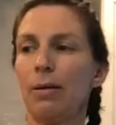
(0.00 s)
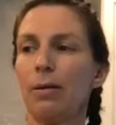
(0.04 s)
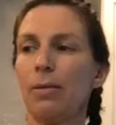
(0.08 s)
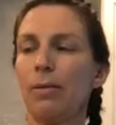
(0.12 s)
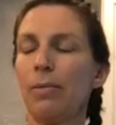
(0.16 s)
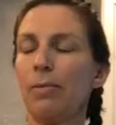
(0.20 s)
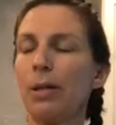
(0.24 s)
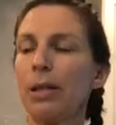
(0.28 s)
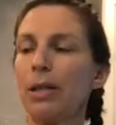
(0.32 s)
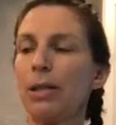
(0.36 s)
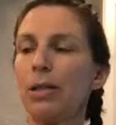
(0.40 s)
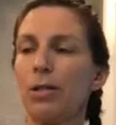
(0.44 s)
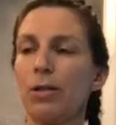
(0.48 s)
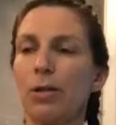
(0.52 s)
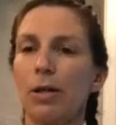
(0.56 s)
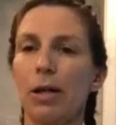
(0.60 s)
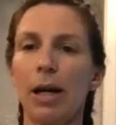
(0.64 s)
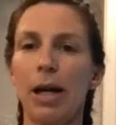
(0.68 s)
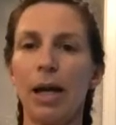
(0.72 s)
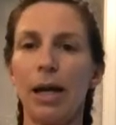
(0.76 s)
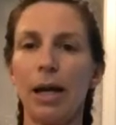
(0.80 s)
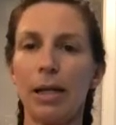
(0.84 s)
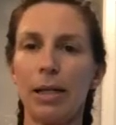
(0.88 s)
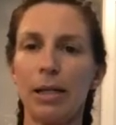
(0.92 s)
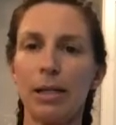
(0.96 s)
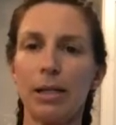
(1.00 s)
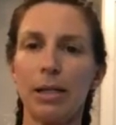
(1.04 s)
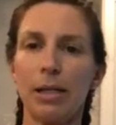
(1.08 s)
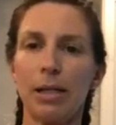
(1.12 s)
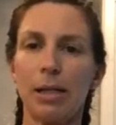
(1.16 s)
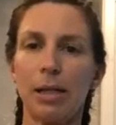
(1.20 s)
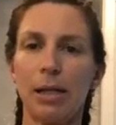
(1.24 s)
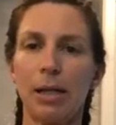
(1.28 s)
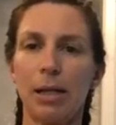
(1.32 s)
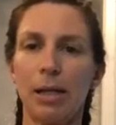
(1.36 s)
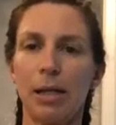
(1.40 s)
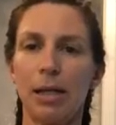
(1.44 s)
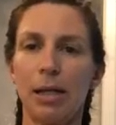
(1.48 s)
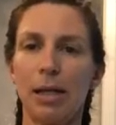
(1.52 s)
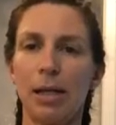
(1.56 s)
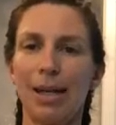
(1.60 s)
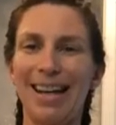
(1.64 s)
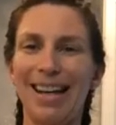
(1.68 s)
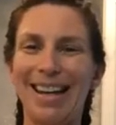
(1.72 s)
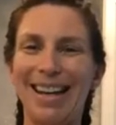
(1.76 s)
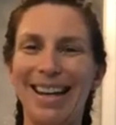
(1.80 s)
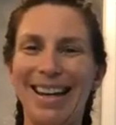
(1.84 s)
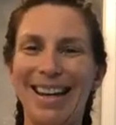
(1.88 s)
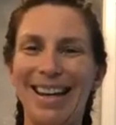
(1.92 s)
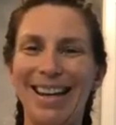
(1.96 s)
You'll mix your eggs
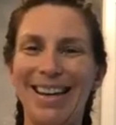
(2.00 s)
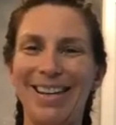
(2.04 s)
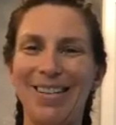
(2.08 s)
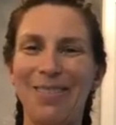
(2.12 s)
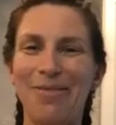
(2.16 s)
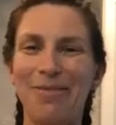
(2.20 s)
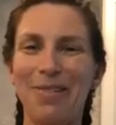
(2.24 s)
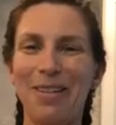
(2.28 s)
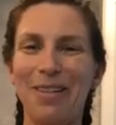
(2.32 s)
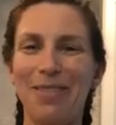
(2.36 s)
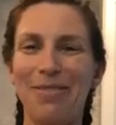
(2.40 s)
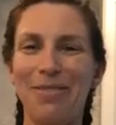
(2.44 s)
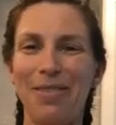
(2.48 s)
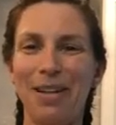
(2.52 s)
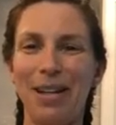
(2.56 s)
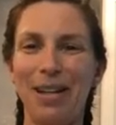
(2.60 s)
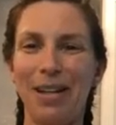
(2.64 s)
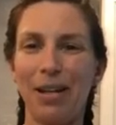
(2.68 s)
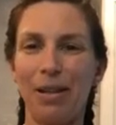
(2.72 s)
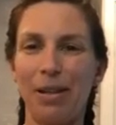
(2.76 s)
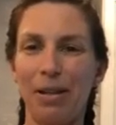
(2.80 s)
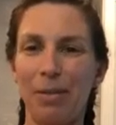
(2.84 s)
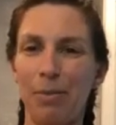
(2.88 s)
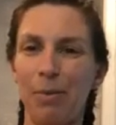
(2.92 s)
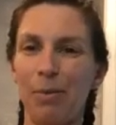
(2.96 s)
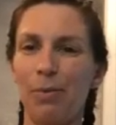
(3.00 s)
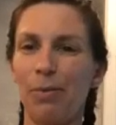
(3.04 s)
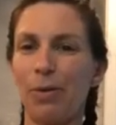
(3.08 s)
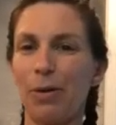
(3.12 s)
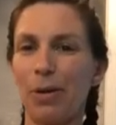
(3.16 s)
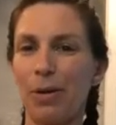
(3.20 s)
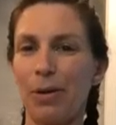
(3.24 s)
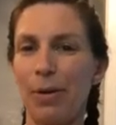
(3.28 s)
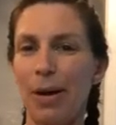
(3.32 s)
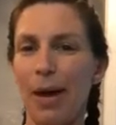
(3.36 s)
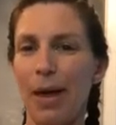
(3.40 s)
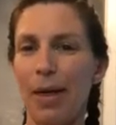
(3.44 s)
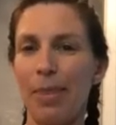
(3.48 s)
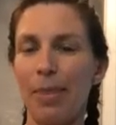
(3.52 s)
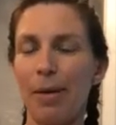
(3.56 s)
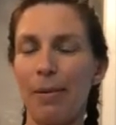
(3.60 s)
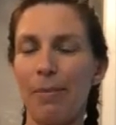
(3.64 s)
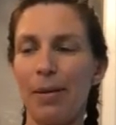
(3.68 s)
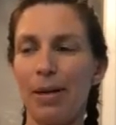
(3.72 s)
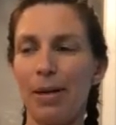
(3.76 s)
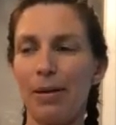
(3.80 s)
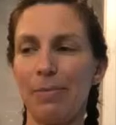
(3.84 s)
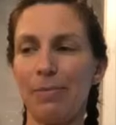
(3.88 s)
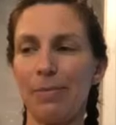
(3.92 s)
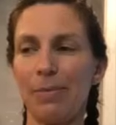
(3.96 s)
with vanilla before you add them
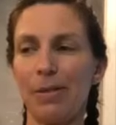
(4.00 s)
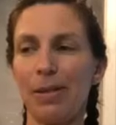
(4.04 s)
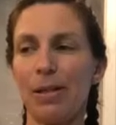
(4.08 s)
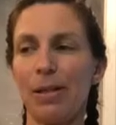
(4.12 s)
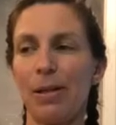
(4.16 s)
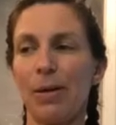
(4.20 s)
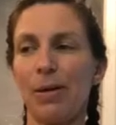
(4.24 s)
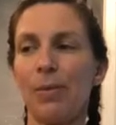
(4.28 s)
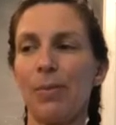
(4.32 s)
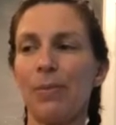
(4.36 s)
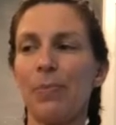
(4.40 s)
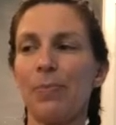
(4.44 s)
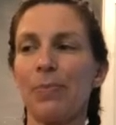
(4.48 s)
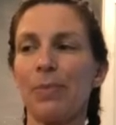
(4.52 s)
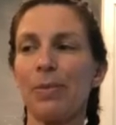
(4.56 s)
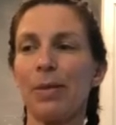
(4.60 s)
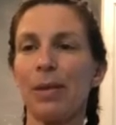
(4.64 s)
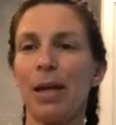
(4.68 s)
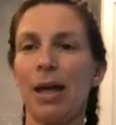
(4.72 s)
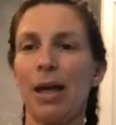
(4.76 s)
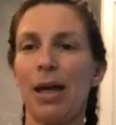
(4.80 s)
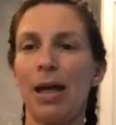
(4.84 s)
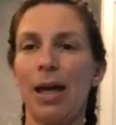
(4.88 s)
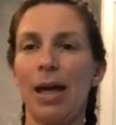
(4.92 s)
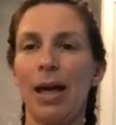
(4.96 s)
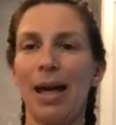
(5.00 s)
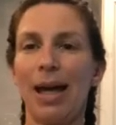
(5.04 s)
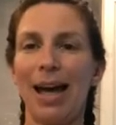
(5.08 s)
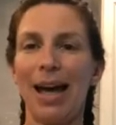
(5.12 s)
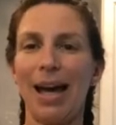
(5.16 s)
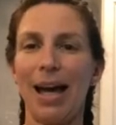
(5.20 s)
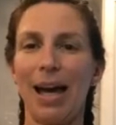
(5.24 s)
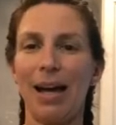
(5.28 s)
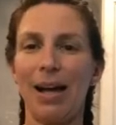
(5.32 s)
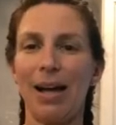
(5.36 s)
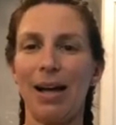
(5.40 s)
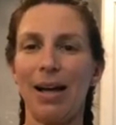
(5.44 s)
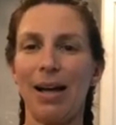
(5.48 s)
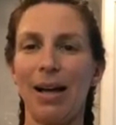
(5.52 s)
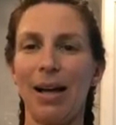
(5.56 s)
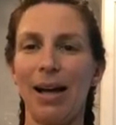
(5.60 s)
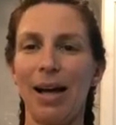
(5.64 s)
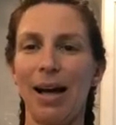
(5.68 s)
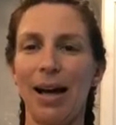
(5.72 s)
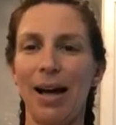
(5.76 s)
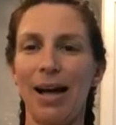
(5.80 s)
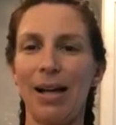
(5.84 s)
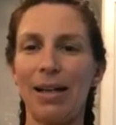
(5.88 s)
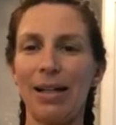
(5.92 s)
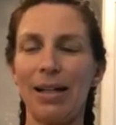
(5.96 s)
in. So
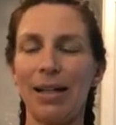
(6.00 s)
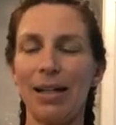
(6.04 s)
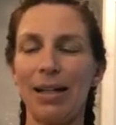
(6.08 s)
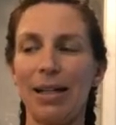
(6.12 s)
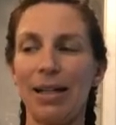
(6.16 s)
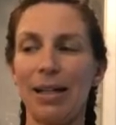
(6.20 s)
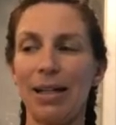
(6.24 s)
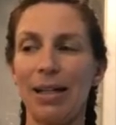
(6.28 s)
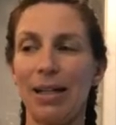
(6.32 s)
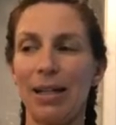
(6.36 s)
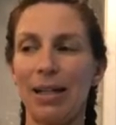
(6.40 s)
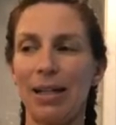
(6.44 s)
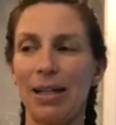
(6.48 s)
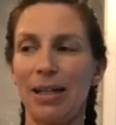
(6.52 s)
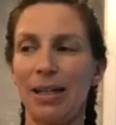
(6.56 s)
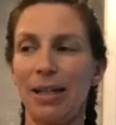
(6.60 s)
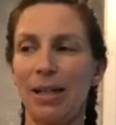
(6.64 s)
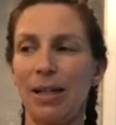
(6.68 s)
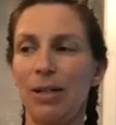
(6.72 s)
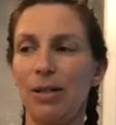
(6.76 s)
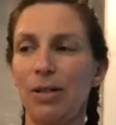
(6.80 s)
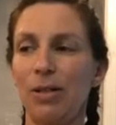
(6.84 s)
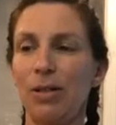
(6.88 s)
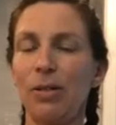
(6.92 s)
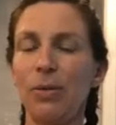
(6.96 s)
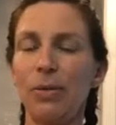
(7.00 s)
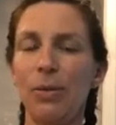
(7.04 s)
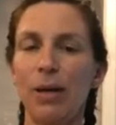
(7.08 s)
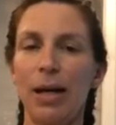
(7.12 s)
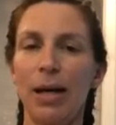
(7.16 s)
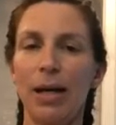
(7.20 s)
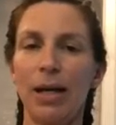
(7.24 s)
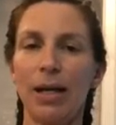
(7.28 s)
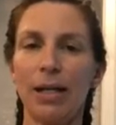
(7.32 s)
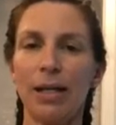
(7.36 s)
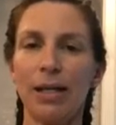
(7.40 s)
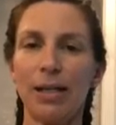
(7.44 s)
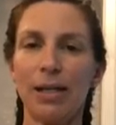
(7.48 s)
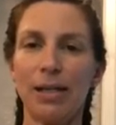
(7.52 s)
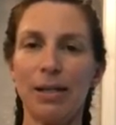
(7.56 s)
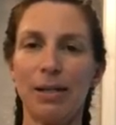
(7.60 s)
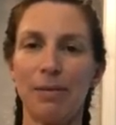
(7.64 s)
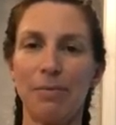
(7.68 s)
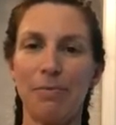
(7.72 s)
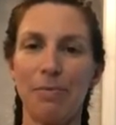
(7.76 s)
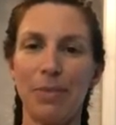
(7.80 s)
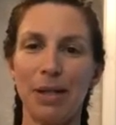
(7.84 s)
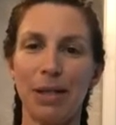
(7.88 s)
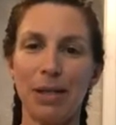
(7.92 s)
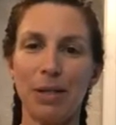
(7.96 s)
adding in 2 eggs
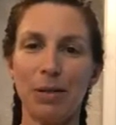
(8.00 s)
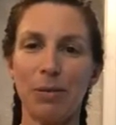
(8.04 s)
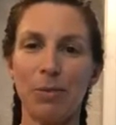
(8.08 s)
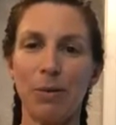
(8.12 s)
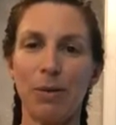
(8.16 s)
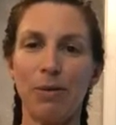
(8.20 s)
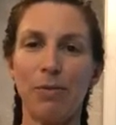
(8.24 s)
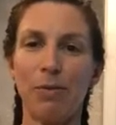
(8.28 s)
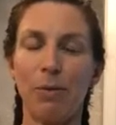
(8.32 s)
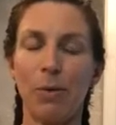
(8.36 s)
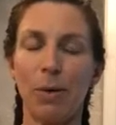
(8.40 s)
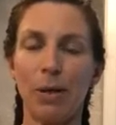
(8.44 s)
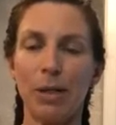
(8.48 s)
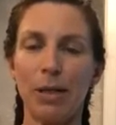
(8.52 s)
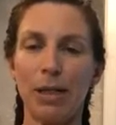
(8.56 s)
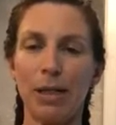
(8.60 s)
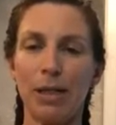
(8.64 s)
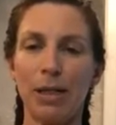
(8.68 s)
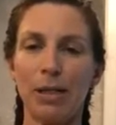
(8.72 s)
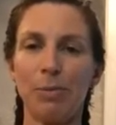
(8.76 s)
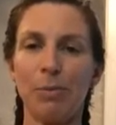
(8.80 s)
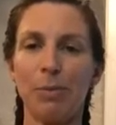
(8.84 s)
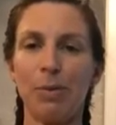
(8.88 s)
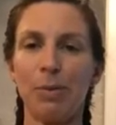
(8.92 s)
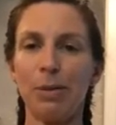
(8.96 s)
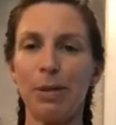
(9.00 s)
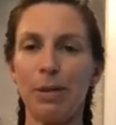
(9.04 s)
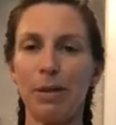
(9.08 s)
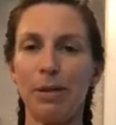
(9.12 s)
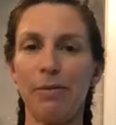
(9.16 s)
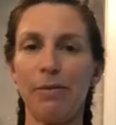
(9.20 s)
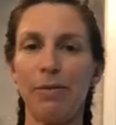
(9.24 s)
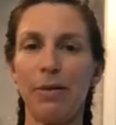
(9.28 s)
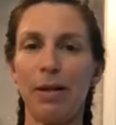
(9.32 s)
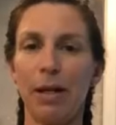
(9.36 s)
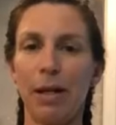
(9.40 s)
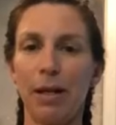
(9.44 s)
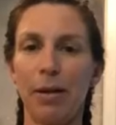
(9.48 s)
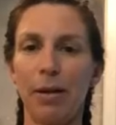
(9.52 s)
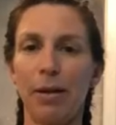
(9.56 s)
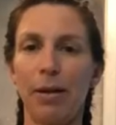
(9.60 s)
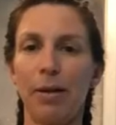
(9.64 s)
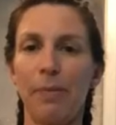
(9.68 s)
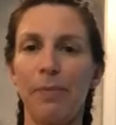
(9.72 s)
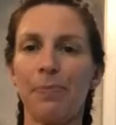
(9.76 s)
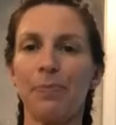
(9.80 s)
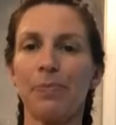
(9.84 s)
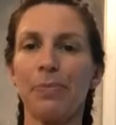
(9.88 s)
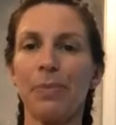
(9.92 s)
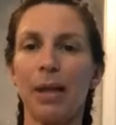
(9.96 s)
mixed with 4 teaspoons of vanilla.
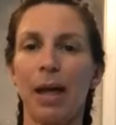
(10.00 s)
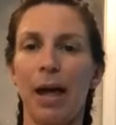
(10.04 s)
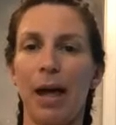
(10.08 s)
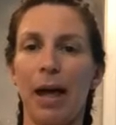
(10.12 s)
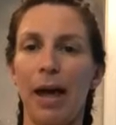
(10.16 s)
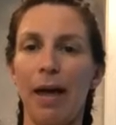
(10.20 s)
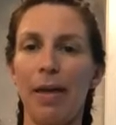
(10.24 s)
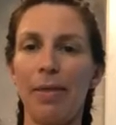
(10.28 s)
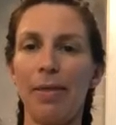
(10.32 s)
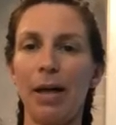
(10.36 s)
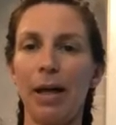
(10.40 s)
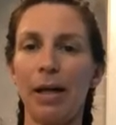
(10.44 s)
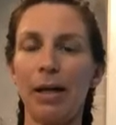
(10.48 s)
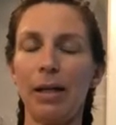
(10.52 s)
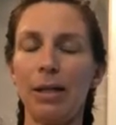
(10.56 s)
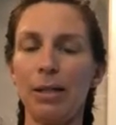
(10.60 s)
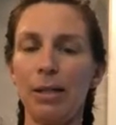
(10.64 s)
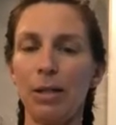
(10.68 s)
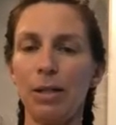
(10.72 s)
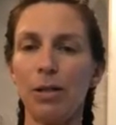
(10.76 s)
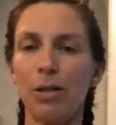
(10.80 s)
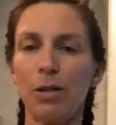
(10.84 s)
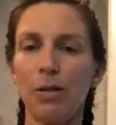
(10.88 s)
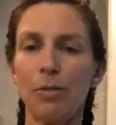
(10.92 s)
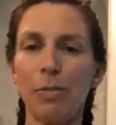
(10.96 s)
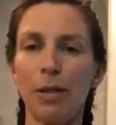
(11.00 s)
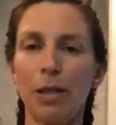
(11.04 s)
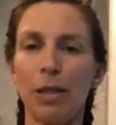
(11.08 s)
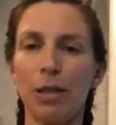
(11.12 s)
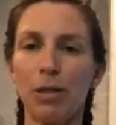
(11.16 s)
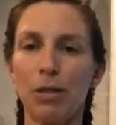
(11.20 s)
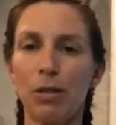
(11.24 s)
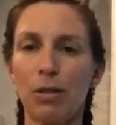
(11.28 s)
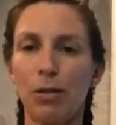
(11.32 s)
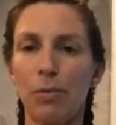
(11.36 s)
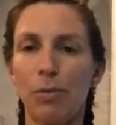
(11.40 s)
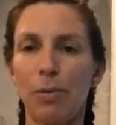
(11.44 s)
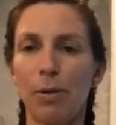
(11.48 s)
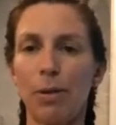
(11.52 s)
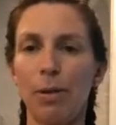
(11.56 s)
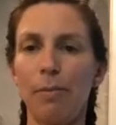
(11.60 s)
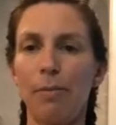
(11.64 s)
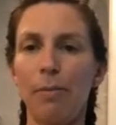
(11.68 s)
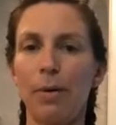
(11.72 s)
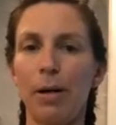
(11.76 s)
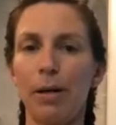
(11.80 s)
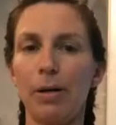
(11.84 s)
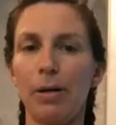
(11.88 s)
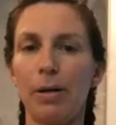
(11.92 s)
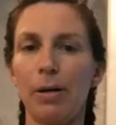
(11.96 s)
Add that into your mixture with the
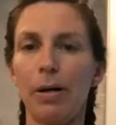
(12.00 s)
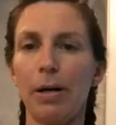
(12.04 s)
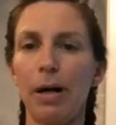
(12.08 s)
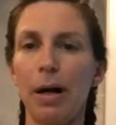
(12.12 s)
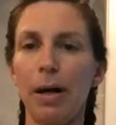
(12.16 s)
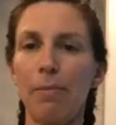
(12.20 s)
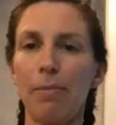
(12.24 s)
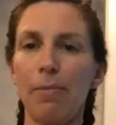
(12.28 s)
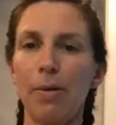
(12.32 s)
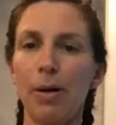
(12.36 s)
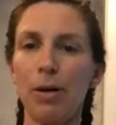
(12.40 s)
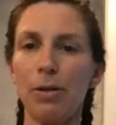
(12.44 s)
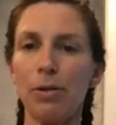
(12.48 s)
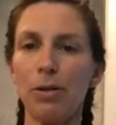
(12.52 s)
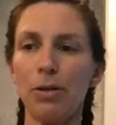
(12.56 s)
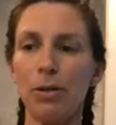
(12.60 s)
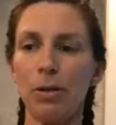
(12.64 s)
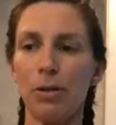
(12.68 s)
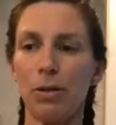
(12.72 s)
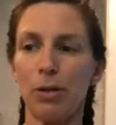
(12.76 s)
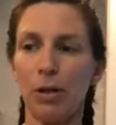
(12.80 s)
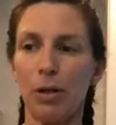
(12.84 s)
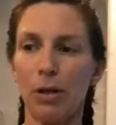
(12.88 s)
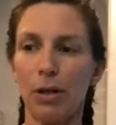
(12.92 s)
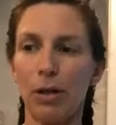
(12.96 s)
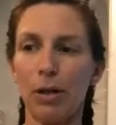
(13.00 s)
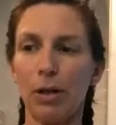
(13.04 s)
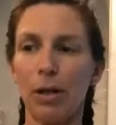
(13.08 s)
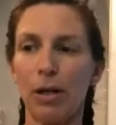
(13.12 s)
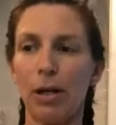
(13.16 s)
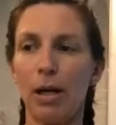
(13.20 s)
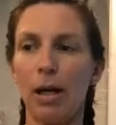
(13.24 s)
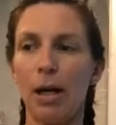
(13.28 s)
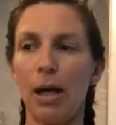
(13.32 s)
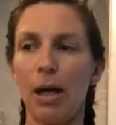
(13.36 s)
butter and brown sugar.